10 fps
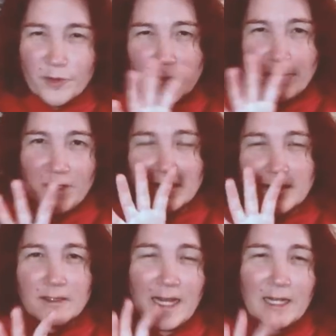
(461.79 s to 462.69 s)

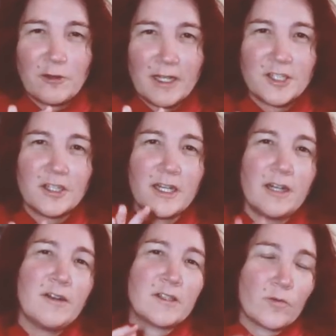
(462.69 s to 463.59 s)
pre-filled calculation
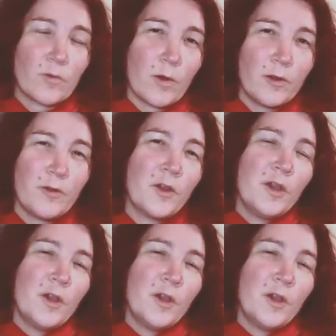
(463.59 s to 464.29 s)
here is wrong,